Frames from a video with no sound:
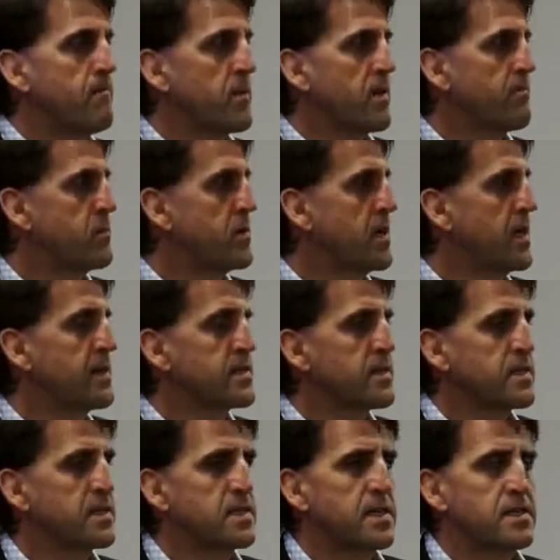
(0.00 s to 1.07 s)
I've been, as I
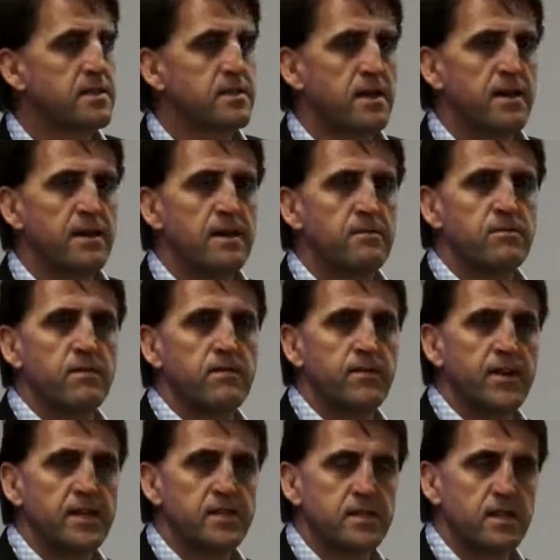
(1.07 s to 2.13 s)
said, to a number of
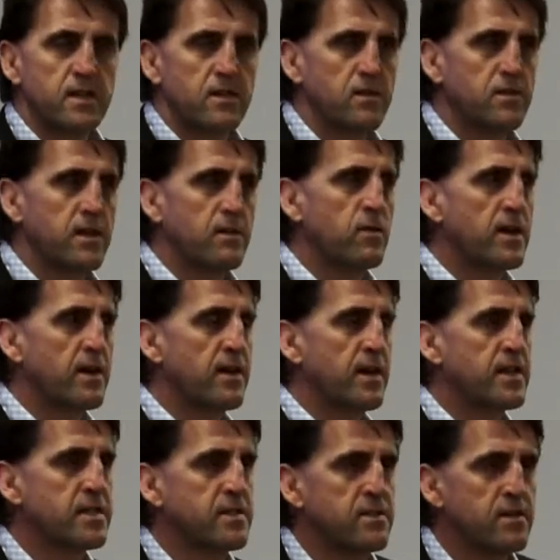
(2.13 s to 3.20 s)
events, including one
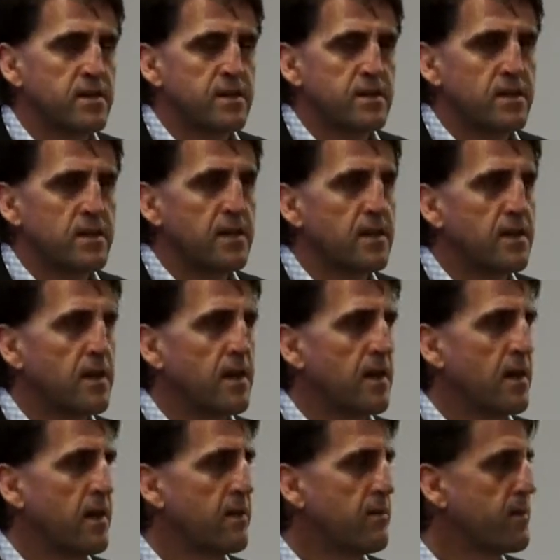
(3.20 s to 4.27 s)
last night at the
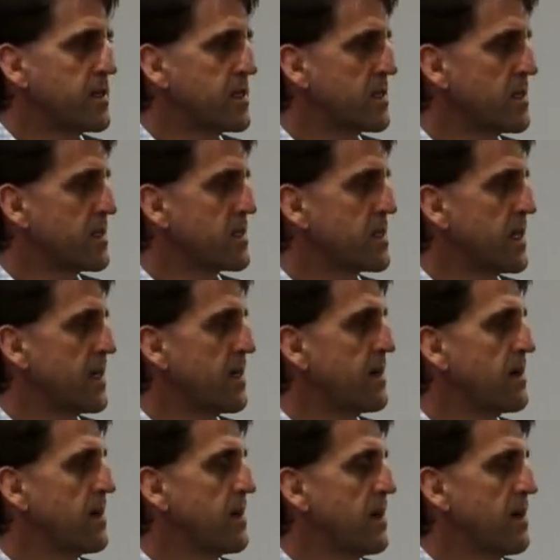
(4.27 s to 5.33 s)
Hunter Research Centre,
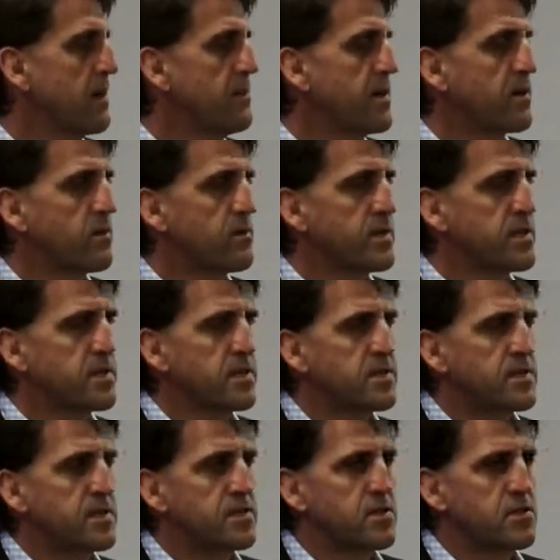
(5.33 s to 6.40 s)
a medical
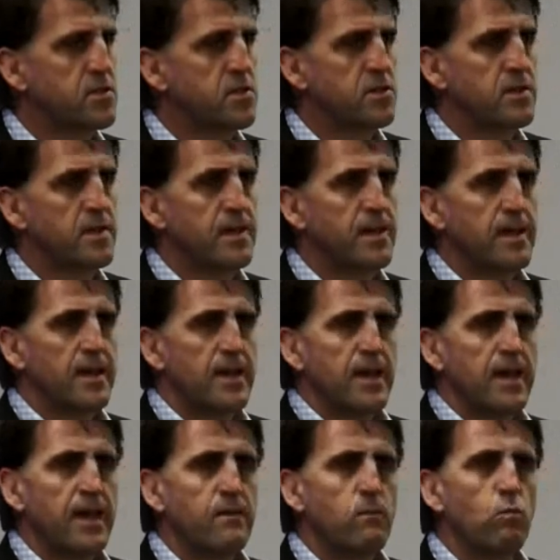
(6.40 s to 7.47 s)
research institute,
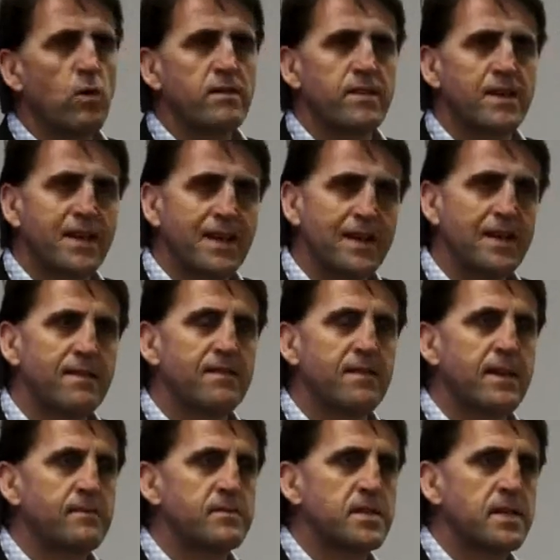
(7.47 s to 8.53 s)
and one of the key
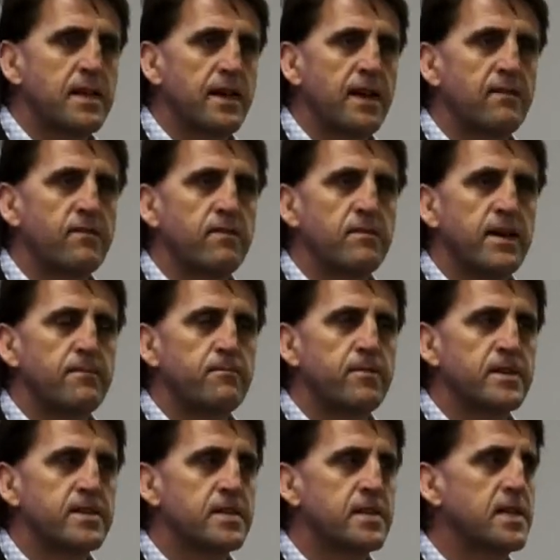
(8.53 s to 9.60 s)
themes that came from that
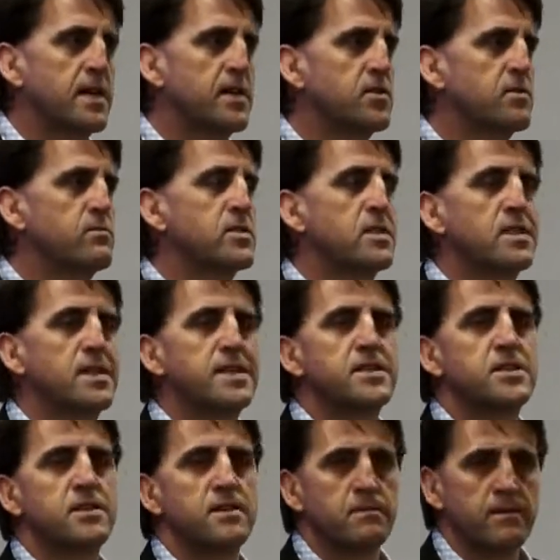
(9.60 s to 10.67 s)
presentation was
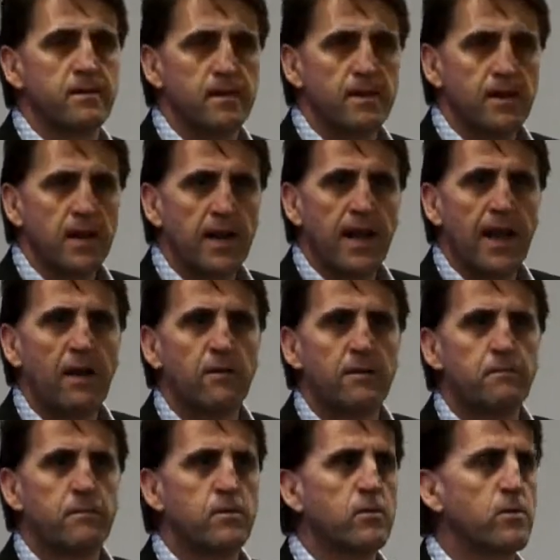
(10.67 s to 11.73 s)
leadership and how
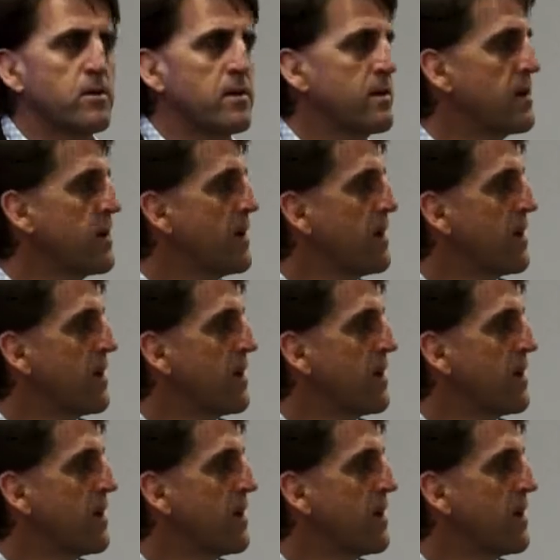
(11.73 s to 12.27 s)
important